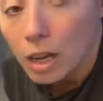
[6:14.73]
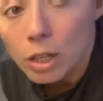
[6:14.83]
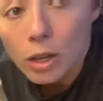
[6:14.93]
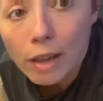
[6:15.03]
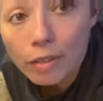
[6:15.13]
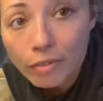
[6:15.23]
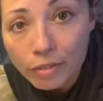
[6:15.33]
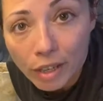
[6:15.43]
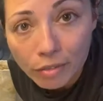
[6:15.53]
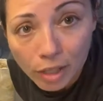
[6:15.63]
So I have
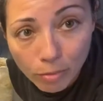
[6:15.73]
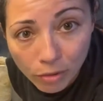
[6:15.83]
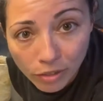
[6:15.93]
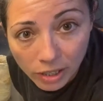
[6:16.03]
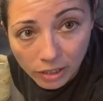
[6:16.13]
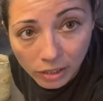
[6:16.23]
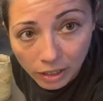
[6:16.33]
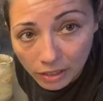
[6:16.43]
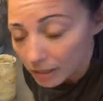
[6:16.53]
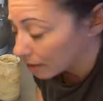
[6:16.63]
55 grams of starter right here,